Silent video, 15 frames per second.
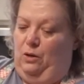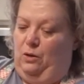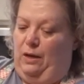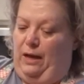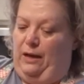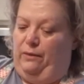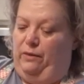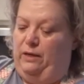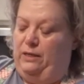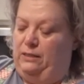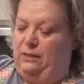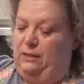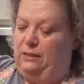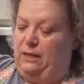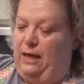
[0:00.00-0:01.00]
Okay,
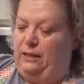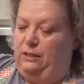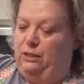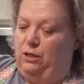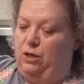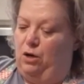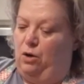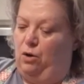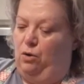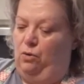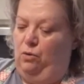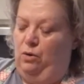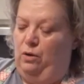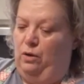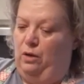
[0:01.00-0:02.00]
this has got to
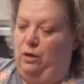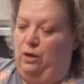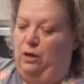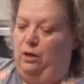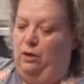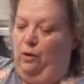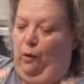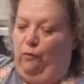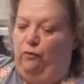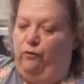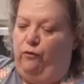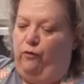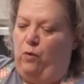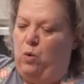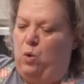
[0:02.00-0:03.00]
go
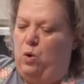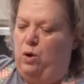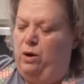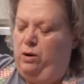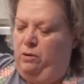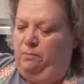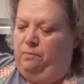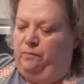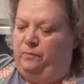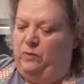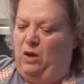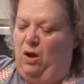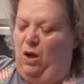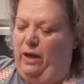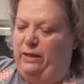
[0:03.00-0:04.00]
for,
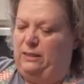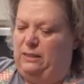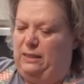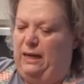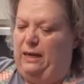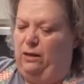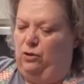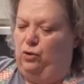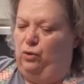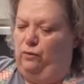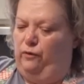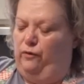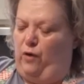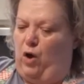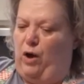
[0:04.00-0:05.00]
I'd say, a good
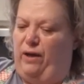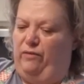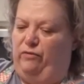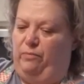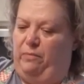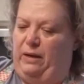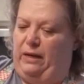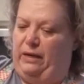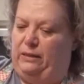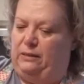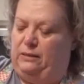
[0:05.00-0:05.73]
5 minutes.